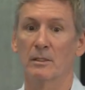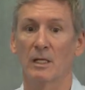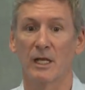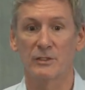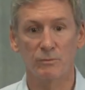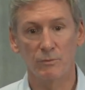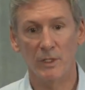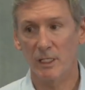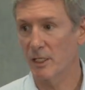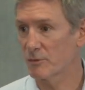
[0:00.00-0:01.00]
And it's
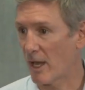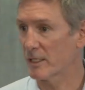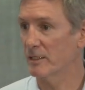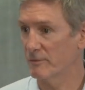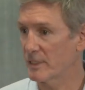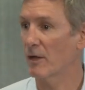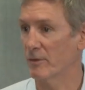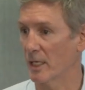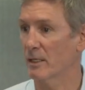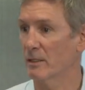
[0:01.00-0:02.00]
really attractive
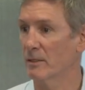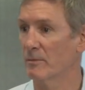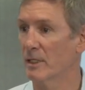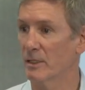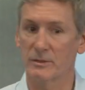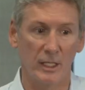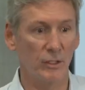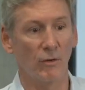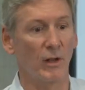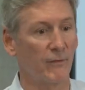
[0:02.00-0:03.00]
sounding because then
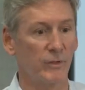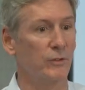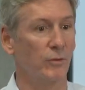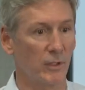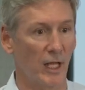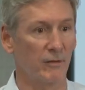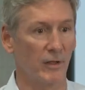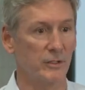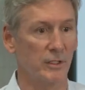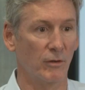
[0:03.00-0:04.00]
you don't have to do a lot of
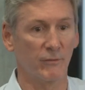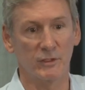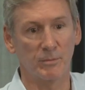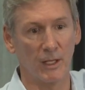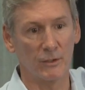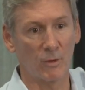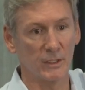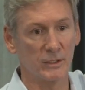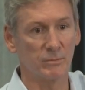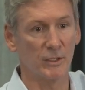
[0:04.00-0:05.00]
engine, you don't have to spend
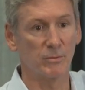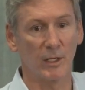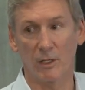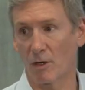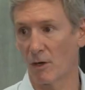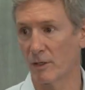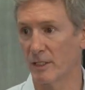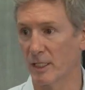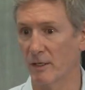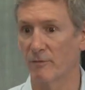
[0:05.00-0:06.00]
twice as much money on
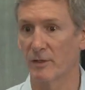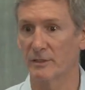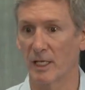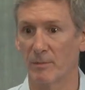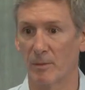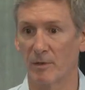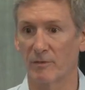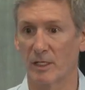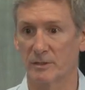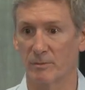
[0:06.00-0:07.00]
R&D for the same number of
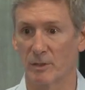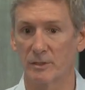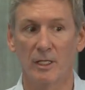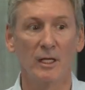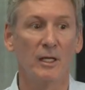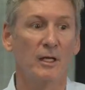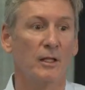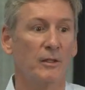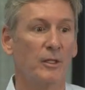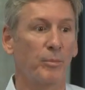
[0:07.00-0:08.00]
customers.
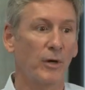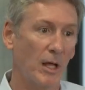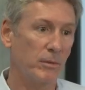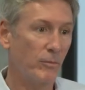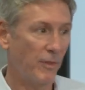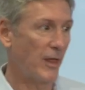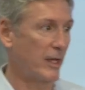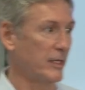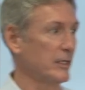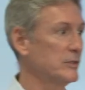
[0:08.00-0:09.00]
The problem with
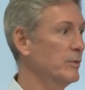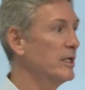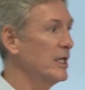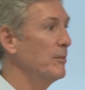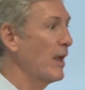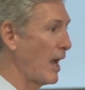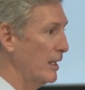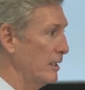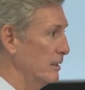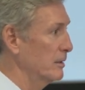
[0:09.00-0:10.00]
that is we keep
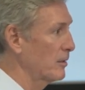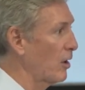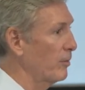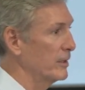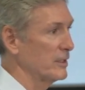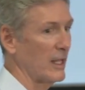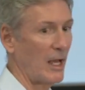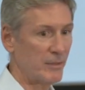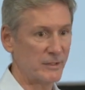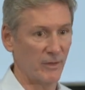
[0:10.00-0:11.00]
adding carbon to the
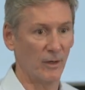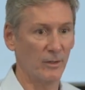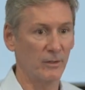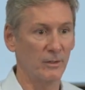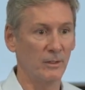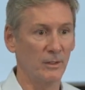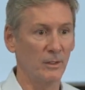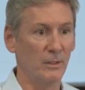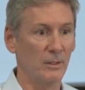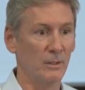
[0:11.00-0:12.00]
atmosphere
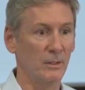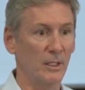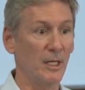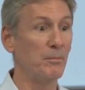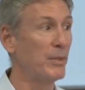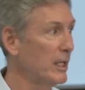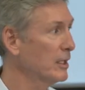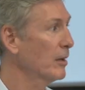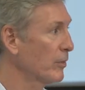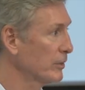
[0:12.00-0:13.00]
in big
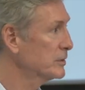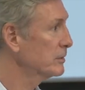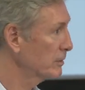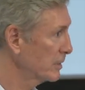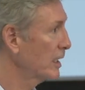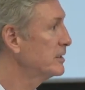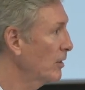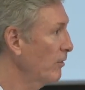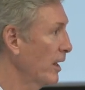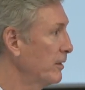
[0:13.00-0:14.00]
numbers
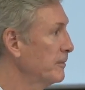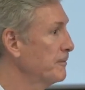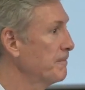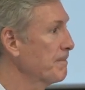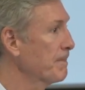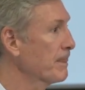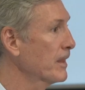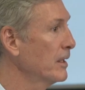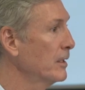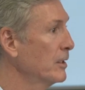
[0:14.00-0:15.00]
until then
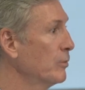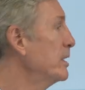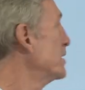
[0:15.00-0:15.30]
we